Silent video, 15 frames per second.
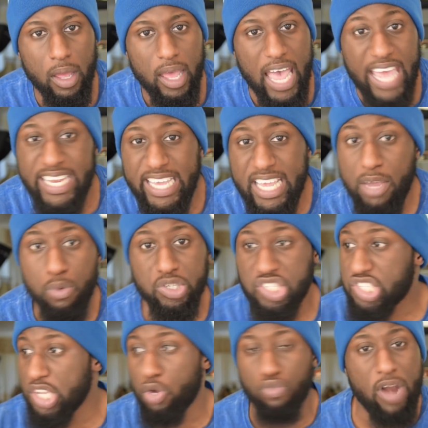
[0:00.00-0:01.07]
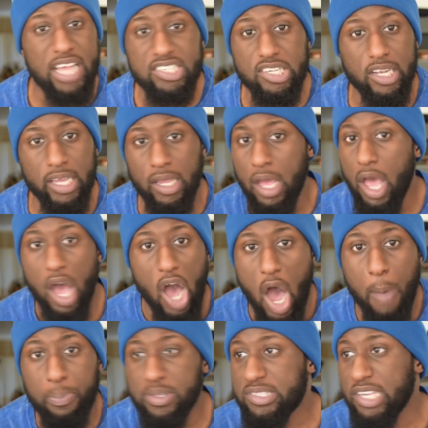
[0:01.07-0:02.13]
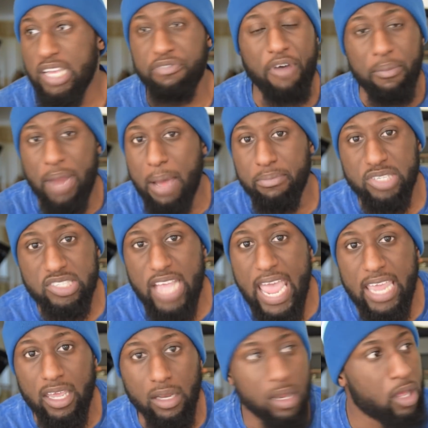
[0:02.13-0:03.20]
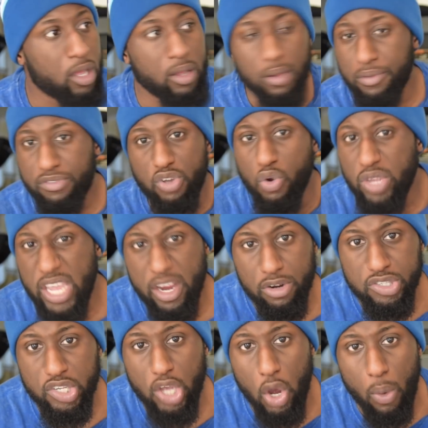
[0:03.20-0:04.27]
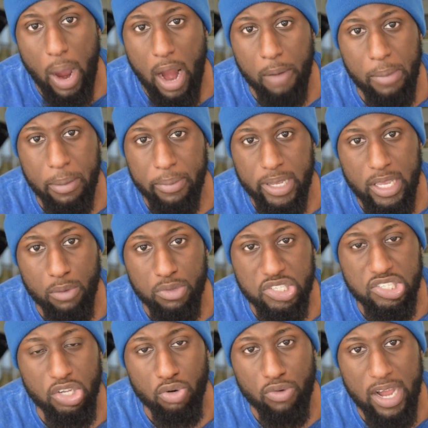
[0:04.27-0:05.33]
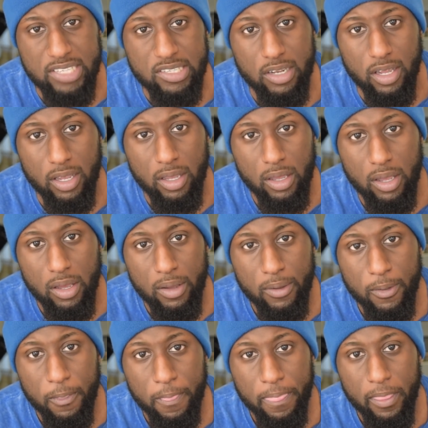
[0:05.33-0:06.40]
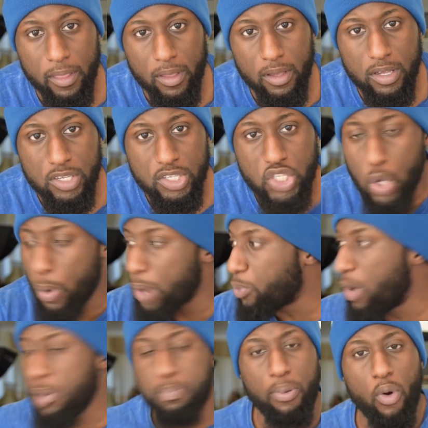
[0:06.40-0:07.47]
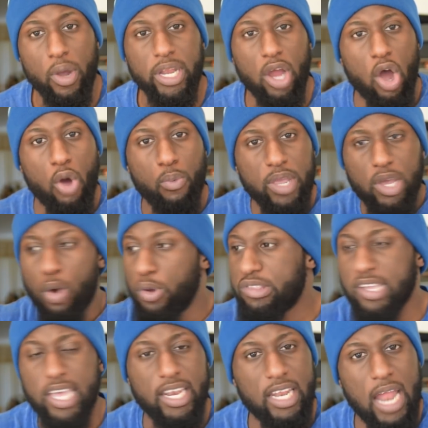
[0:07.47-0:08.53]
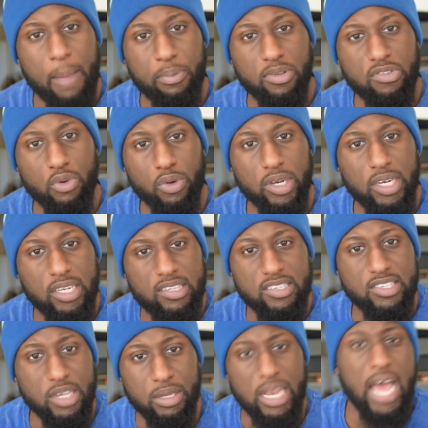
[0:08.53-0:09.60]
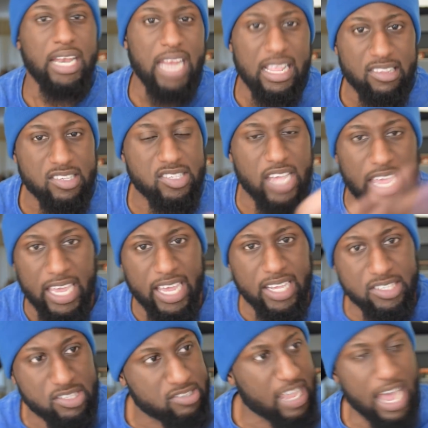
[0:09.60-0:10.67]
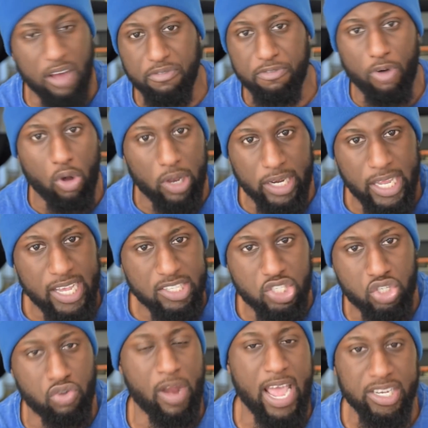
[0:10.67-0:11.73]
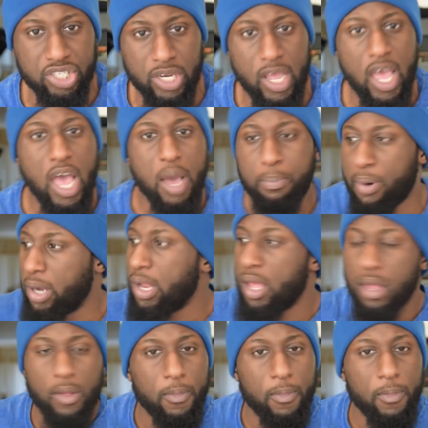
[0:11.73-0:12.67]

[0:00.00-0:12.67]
And he was still wrestling up until, if I'm not mistaken, 2 years ago I remember he was still wrestling. So at what point are we going to get an opportunity to see, not to say his downfall and his tragedy, but